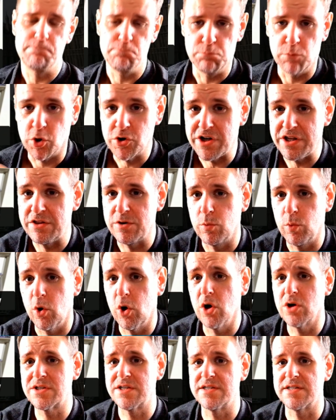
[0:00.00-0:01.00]
muddy the
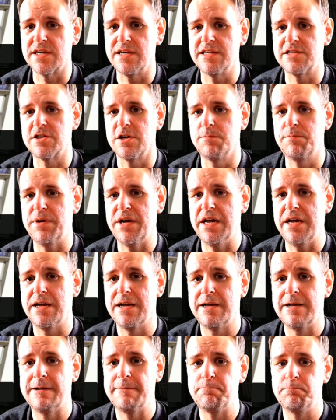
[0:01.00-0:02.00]
waters a little
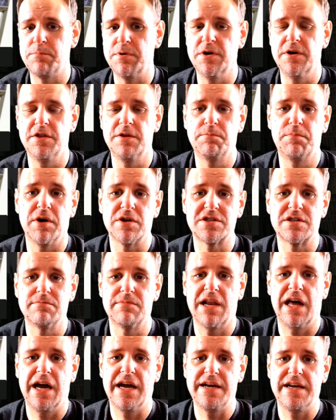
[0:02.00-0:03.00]
bit, but the
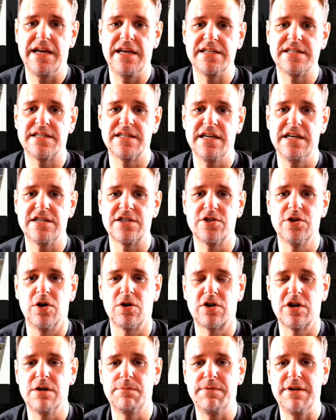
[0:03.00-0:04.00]
bottom line is it's
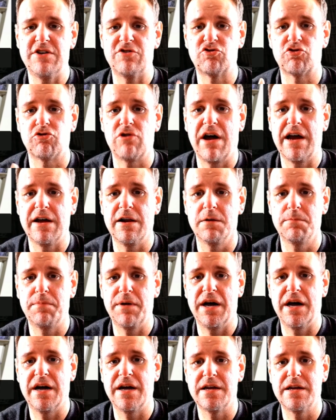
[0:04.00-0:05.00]
not going to be trial
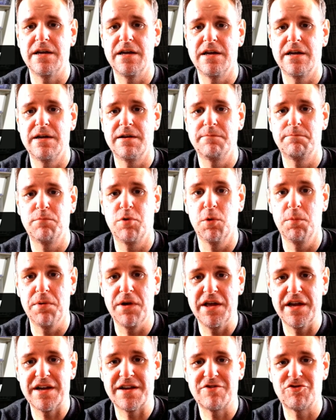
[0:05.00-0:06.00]
by
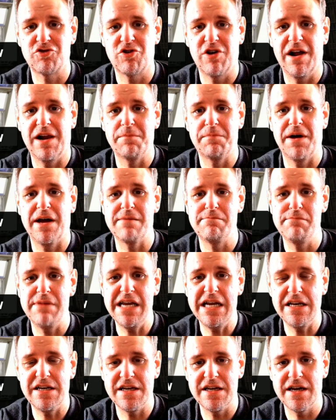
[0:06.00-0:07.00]
public, trial by
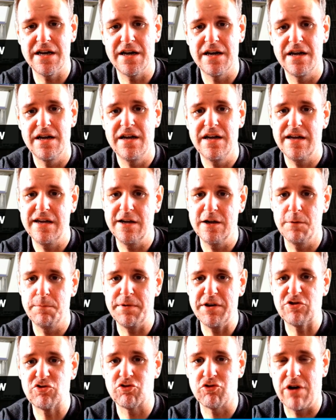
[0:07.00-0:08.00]
media. It'll
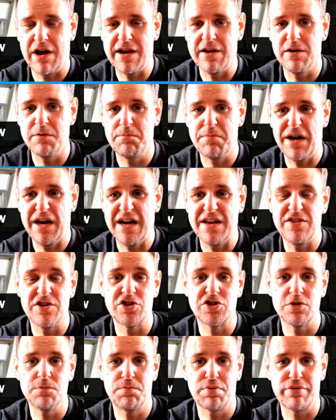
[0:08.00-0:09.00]
be trial by the
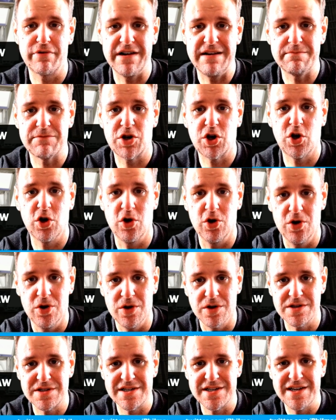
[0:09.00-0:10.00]
Supreme
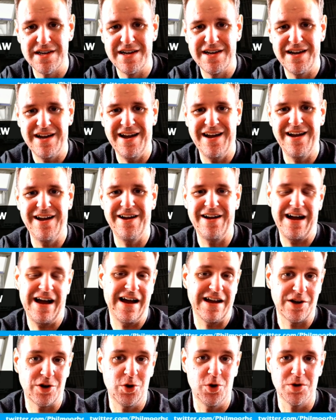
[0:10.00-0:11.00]
Court.
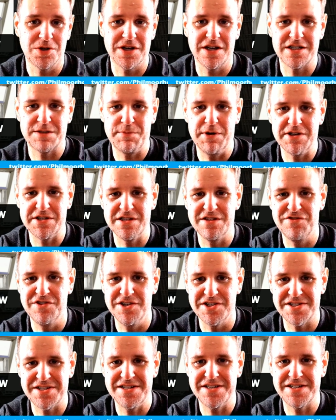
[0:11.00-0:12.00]
High Court, I suppose, in the
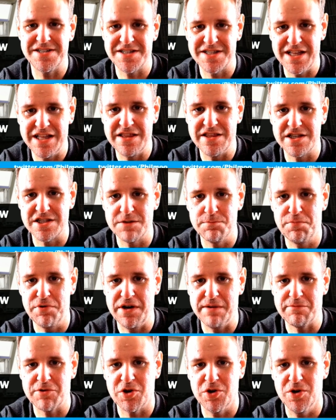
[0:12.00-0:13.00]
first instance, then the
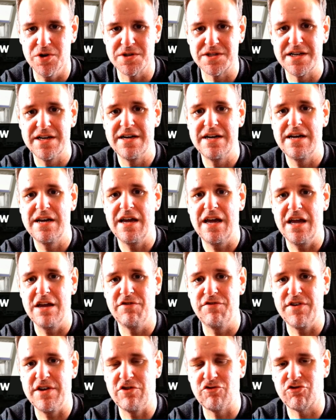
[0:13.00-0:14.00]
Supreme Court,
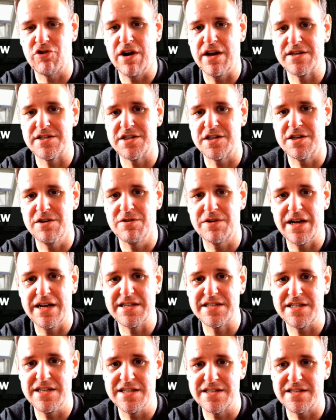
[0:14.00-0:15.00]
if he tries to go
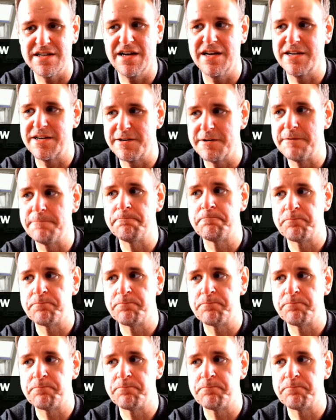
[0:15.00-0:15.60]
against this. And